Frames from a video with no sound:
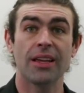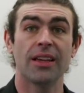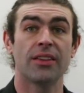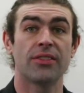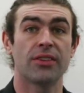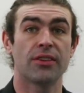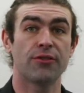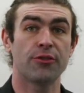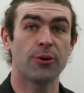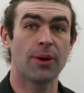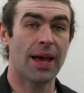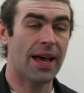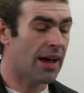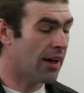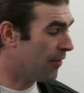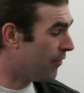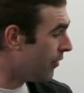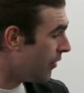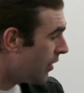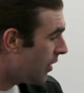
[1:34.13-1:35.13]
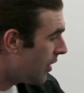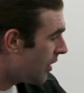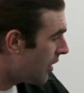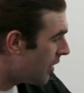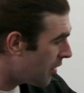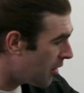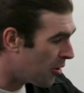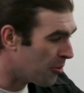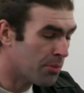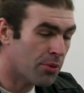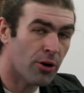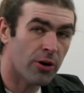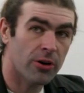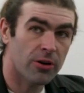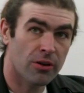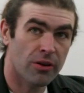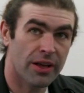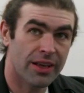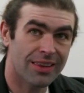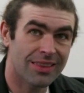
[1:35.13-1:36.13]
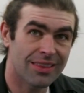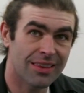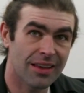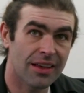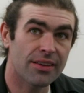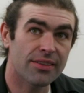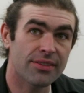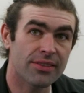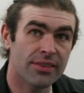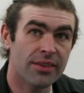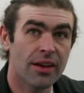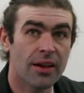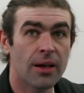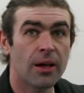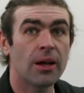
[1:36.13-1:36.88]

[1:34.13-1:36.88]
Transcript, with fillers: is if you have a part like this.